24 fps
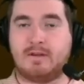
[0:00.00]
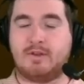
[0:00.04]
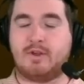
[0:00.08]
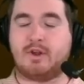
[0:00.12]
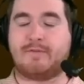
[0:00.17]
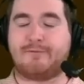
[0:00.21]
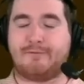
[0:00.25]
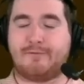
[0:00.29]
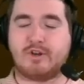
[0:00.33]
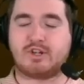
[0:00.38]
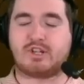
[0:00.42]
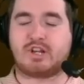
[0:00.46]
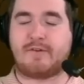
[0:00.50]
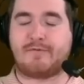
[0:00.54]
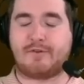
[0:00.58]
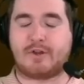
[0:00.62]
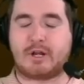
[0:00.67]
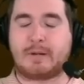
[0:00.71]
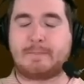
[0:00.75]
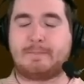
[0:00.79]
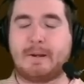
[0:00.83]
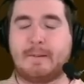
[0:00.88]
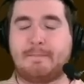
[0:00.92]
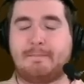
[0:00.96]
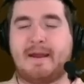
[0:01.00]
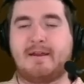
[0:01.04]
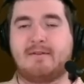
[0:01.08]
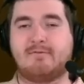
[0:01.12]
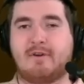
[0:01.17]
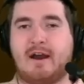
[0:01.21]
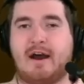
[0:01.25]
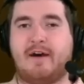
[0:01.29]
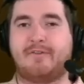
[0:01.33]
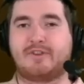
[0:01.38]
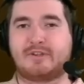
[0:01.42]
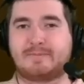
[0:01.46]
first off, they're going to put Ben
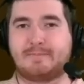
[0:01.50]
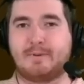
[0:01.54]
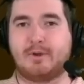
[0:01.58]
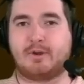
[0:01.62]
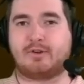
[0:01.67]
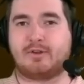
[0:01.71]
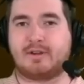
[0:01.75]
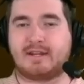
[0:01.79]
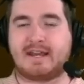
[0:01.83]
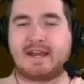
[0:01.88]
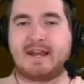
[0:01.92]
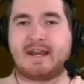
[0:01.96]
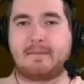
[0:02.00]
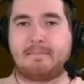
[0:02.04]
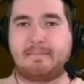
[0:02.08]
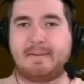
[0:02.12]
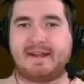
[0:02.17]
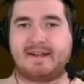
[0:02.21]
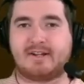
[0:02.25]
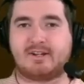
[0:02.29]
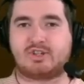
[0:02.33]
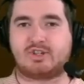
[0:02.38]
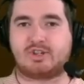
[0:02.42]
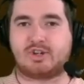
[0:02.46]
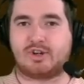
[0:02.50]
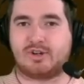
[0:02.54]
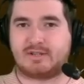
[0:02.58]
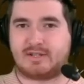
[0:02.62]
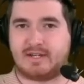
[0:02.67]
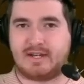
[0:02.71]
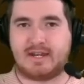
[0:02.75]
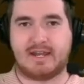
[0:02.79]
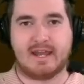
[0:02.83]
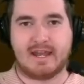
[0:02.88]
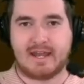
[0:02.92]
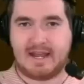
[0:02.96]
Roethlisberger in Kenny Pickett's
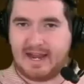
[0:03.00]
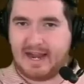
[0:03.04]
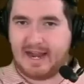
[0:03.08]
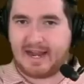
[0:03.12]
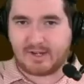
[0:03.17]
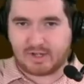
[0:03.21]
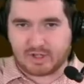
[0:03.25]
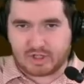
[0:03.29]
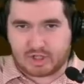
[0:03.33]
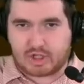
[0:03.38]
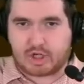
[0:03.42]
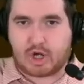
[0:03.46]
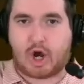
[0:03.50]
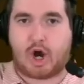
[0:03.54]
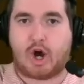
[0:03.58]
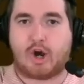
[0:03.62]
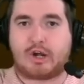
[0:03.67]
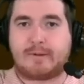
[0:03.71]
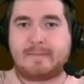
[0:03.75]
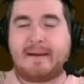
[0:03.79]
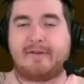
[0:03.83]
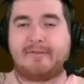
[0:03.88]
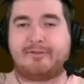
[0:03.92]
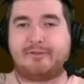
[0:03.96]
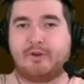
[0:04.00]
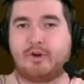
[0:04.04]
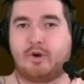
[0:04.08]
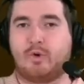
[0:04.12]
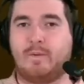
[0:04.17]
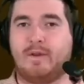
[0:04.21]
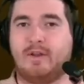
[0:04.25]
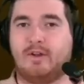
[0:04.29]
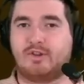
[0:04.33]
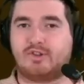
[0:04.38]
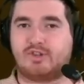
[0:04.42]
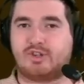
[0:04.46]
jersey and just cart him out there in a
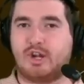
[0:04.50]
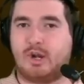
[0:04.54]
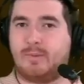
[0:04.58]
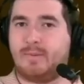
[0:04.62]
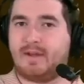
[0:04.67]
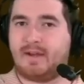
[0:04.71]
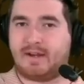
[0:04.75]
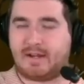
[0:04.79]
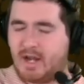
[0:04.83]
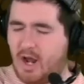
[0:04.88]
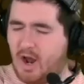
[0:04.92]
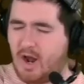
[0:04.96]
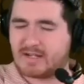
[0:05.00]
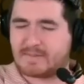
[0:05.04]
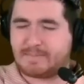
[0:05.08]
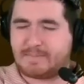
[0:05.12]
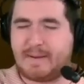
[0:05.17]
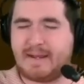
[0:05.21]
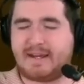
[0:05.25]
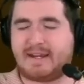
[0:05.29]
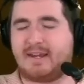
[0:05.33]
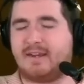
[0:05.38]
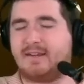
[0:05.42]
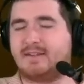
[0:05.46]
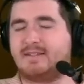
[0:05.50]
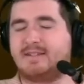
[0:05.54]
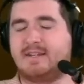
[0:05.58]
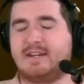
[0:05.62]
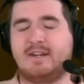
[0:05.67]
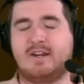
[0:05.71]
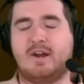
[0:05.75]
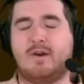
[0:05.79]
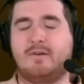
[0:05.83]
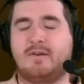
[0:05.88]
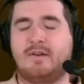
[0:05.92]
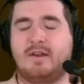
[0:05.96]
wheelchair and be like, no, it's Pickett. See,
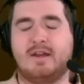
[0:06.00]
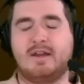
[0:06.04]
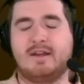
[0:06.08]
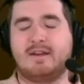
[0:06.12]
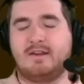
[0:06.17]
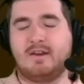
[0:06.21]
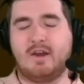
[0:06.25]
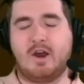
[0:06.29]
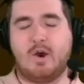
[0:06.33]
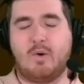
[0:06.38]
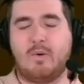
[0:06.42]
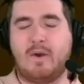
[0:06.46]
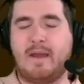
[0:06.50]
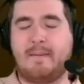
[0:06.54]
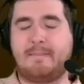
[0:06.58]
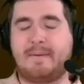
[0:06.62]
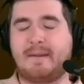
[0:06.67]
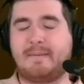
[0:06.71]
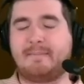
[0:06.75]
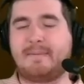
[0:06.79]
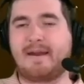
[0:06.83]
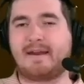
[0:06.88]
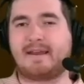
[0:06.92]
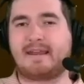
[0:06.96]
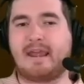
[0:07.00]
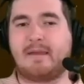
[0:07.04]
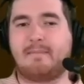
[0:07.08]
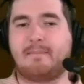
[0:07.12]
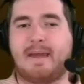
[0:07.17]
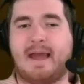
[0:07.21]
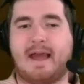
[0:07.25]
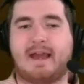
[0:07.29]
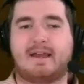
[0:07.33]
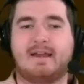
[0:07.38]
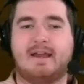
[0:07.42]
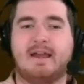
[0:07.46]
no, no way Big Ben came
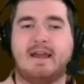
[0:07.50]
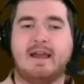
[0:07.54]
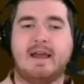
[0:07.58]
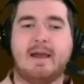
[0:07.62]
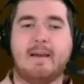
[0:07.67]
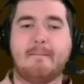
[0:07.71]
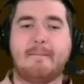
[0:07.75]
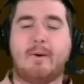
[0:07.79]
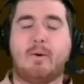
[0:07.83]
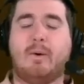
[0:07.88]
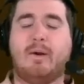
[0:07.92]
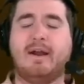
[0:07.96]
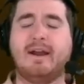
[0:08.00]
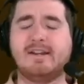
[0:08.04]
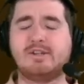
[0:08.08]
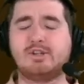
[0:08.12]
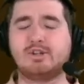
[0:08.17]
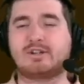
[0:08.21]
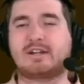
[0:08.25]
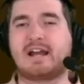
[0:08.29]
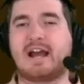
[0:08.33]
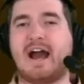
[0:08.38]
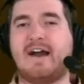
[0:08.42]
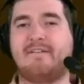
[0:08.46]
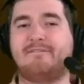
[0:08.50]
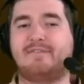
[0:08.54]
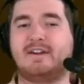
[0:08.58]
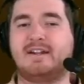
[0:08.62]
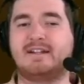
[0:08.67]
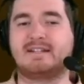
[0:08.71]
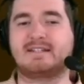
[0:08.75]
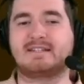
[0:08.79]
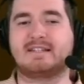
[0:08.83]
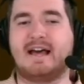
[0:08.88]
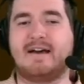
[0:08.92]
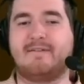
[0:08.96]
back. But what is your
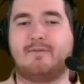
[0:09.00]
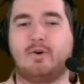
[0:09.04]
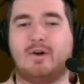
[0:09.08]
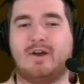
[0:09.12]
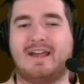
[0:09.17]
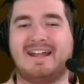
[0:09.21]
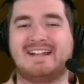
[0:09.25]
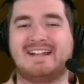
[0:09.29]
confidence level in